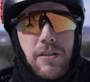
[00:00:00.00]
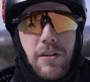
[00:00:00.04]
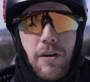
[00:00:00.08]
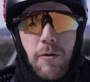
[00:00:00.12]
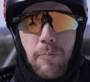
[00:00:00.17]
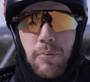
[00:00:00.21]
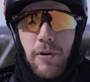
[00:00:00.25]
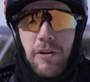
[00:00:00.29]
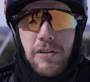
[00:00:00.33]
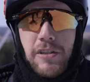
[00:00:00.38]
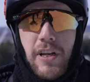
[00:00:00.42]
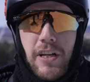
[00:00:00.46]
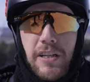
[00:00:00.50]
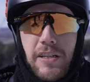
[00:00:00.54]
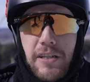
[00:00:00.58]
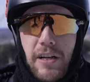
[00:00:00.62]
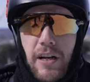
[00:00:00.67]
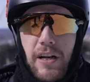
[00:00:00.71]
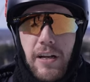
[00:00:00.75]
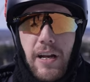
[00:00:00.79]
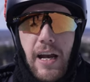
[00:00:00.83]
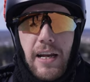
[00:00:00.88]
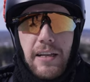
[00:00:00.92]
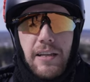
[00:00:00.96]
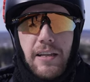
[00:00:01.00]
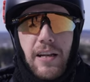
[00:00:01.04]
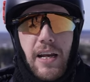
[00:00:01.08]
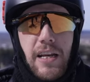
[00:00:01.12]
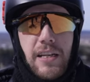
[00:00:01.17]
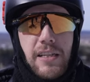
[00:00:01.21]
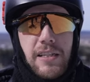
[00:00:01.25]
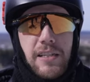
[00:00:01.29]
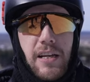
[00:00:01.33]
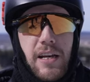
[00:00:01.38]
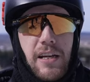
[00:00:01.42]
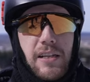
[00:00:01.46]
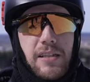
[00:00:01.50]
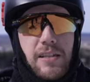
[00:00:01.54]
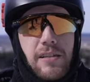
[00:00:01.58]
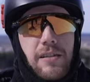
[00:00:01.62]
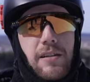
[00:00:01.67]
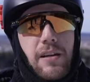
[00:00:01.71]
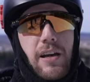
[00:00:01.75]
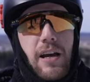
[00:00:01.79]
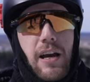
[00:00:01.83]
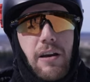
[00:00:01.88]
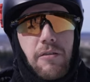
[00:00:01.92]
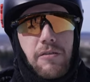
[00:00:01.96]
So Pro Skate started in
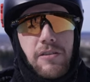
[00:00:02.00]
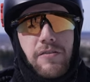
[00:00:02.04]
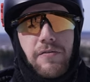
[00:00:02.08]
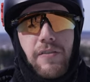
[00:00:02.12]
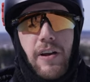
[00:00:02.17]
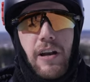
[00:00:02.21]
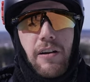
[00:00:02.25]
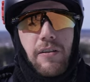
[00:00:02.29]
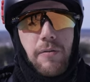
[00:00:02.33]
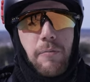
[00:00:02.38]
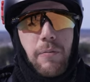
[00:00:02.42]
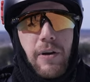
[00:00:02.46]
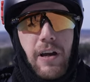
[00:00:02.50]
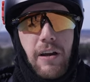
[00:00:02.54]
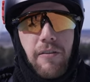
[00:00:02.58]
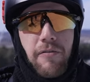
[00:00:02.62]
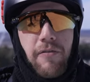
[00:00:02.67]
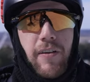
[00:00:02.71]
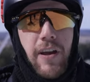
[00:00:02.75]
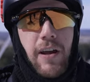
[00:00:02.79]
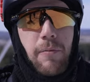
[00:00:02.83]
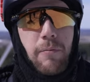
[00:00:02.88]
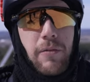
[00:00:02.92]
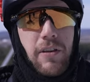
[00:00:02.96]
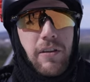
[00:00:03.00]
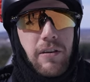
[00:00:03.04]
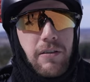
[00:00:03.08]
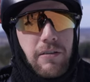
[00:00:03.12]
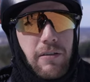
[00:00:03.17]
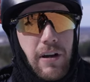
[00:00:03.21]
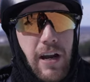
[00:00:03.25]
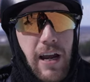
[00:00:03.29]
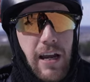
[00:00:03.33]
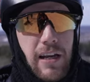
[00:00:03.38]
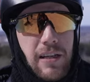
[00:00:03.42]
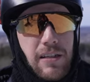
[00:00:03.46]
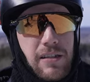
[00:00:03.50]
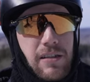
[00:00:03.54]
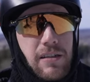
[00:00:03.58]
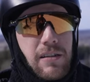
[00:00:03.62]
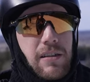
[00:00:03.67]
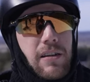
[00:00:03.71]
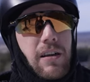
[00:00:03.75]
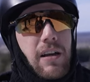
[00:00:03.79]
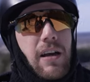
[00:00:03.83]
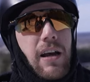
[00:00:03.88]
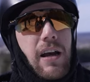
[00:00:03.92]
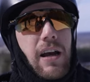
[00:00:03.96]
1986. Uh, it was founded by a family, the Craigs.
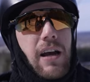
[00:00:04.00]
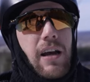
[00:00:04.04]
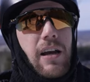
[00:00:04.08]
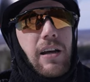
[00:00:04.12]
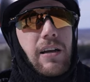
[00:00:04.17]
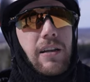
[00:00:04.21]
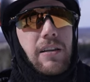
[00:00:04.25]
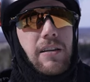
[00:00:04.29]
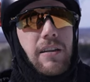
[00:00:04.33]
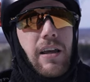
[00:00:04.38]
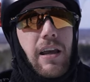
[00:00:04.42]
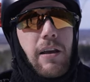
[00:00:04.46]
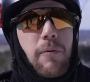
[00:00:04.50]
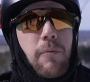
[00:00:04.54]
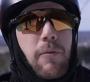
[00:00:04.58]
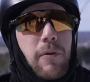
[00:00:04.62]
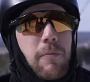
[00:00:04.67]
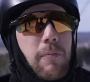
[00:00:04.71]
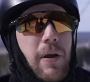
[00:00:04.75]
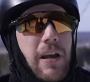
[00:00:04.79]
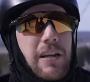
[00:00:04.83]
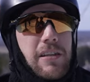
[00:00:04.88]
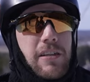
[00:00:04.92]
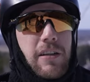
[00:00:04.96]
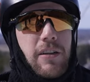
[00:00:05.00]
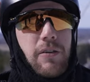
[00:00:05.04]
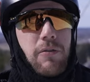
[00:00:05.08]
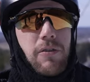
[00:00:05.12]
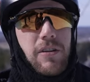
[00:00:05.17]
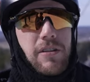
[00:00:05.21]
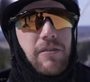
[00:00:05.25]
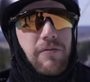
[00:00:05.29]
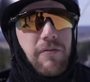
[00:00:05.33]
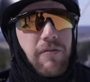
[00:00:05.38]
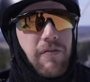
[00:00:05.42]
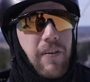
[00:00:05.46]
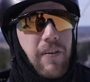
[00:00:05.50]
Uh, they were basically doing some